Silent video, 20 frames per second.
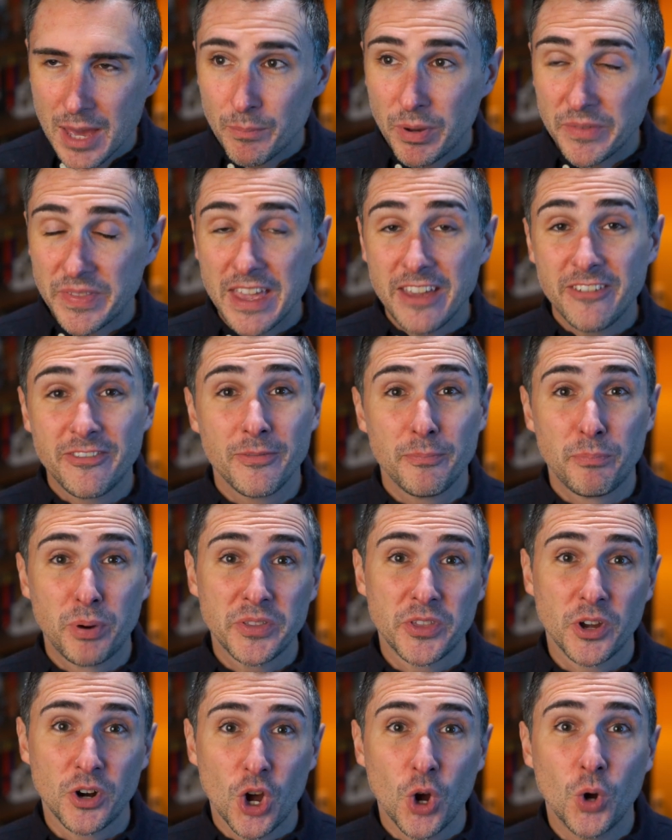but they've
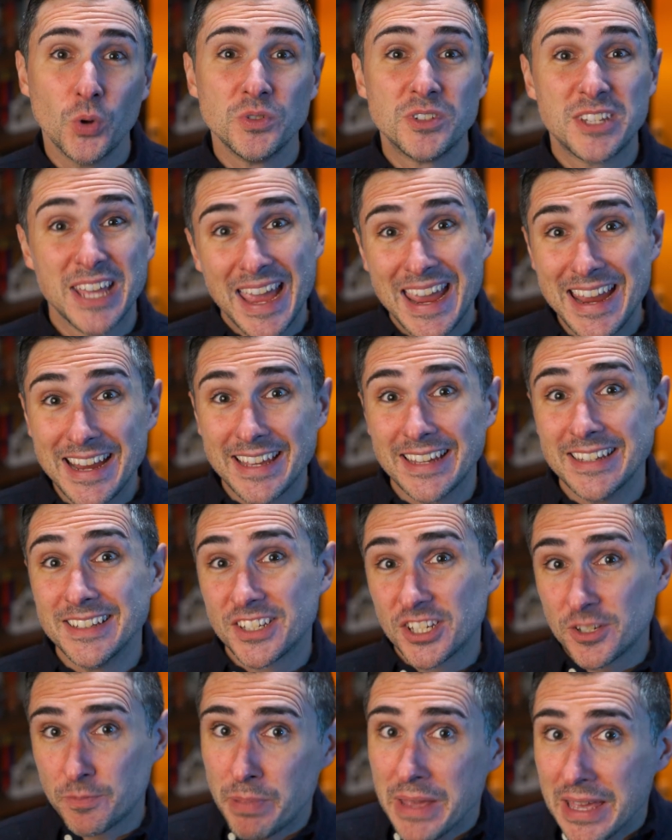put their own take and
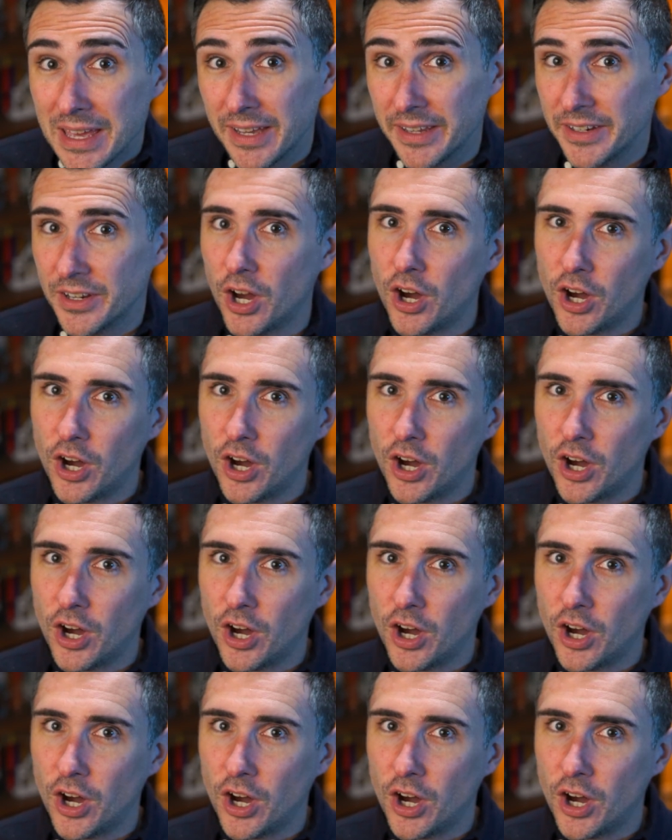spin